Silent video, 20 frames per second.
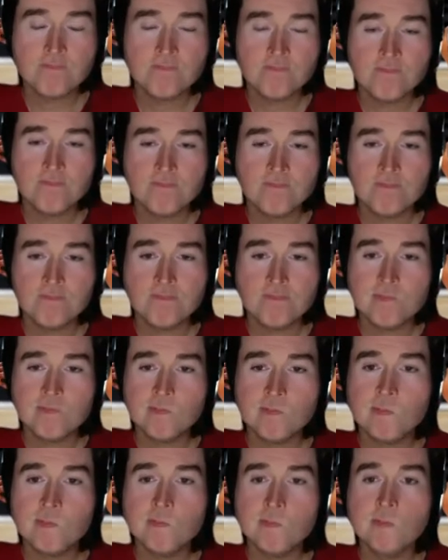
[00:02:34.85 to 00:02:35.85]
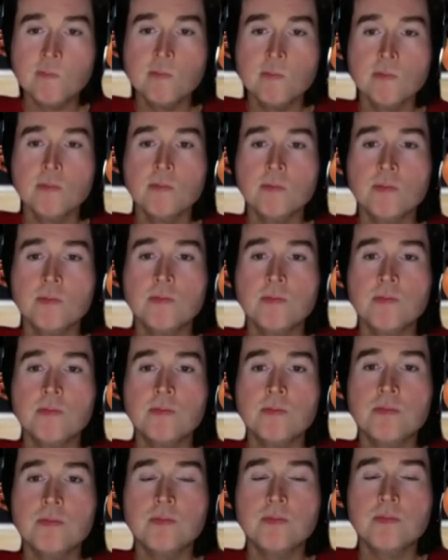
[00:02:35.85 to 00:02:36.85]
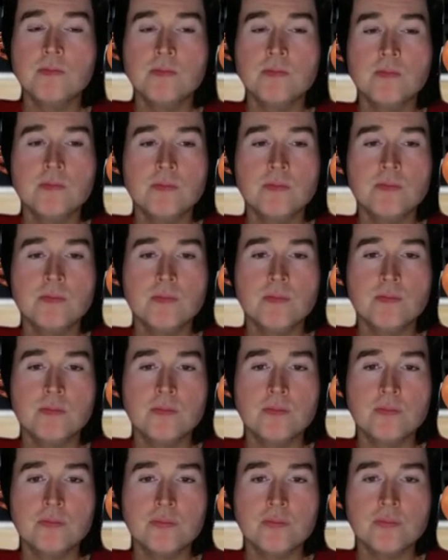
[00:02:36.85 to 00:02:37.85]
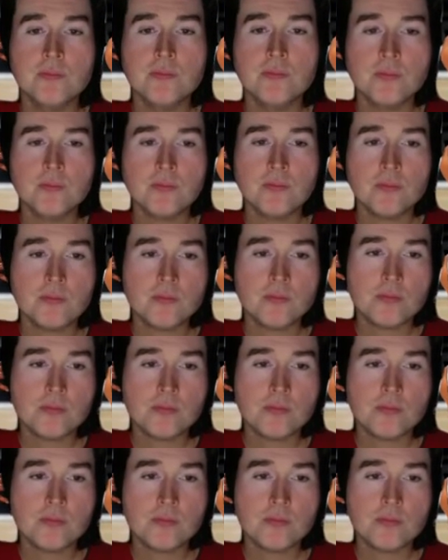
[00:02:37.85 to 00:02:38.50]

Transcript: (silent)